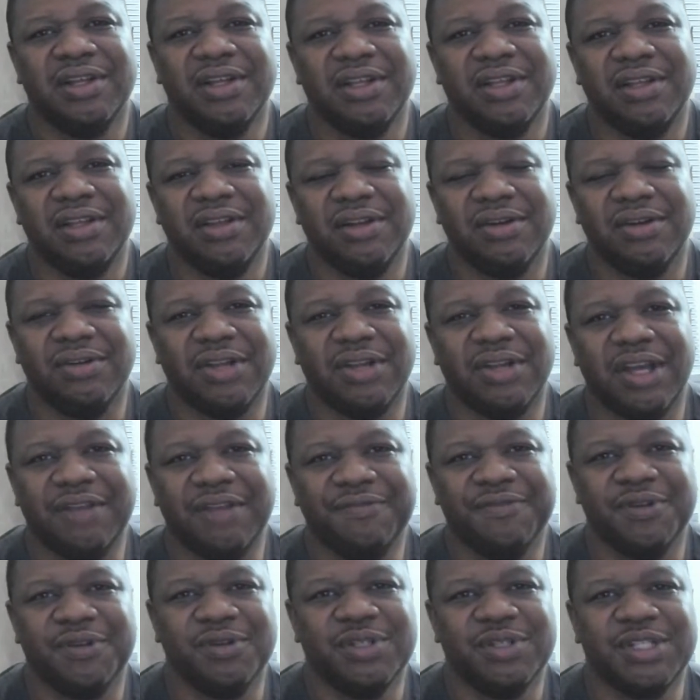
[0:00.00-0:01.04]
Like
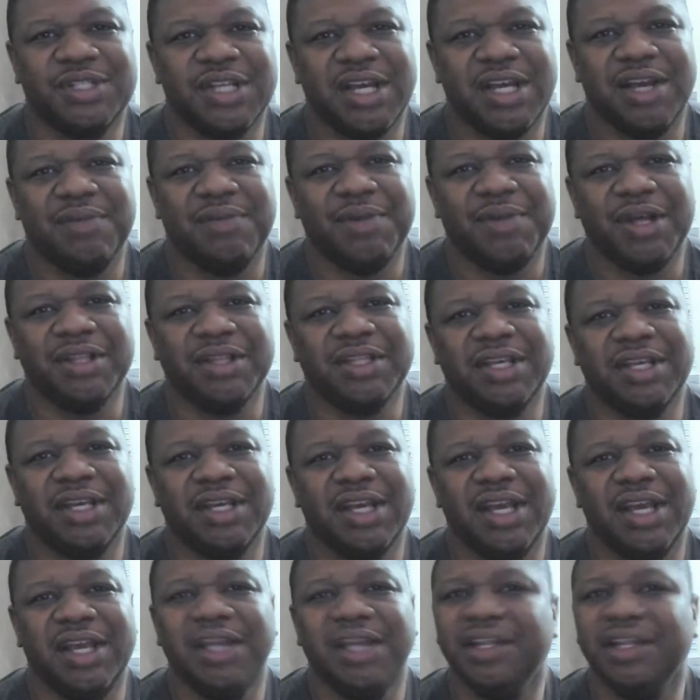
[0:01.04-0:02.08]
first time out the
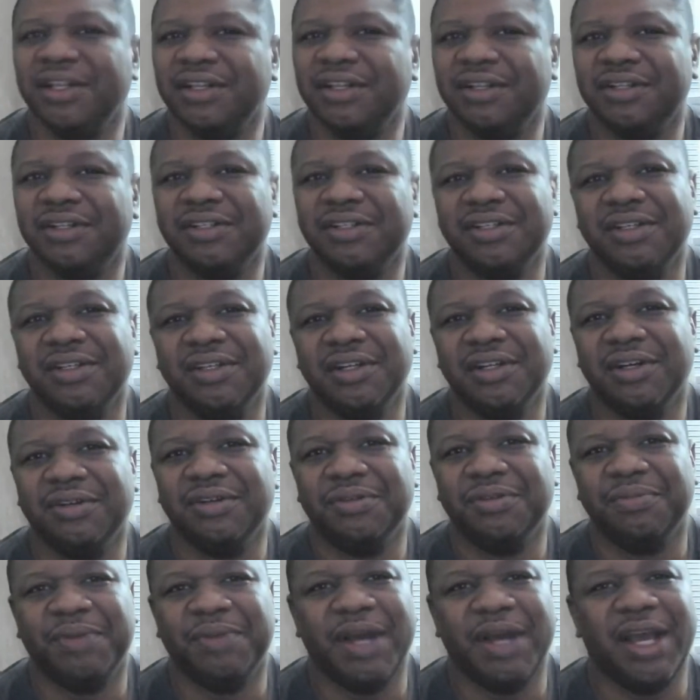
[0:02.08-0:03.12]
gate,
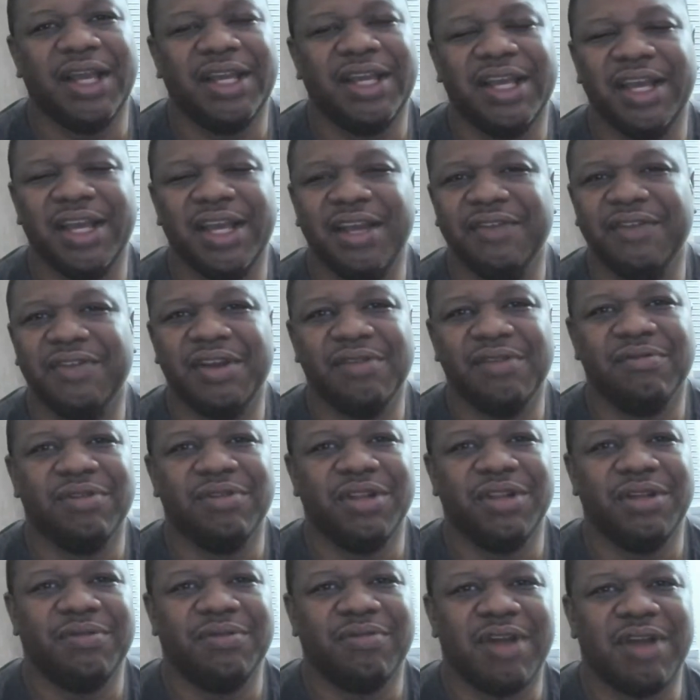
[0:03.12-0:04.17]
the Batcave ain't
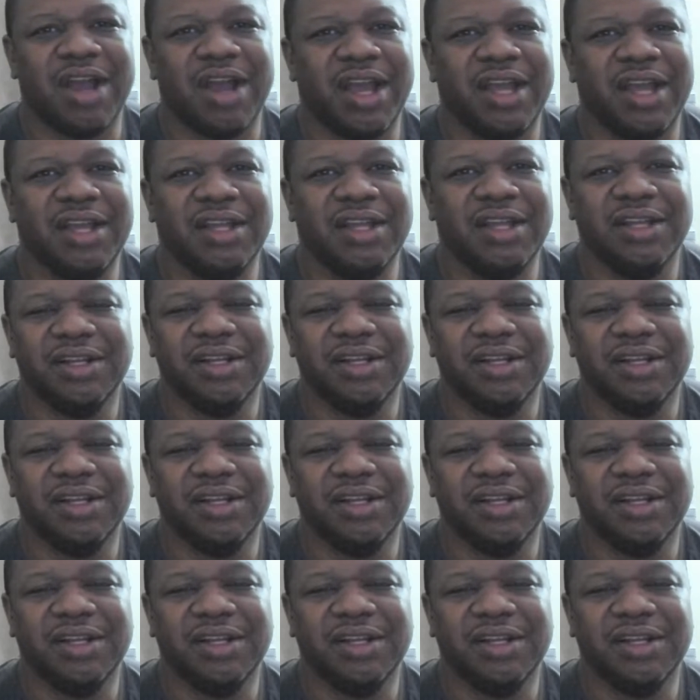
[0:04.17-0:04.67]
really right.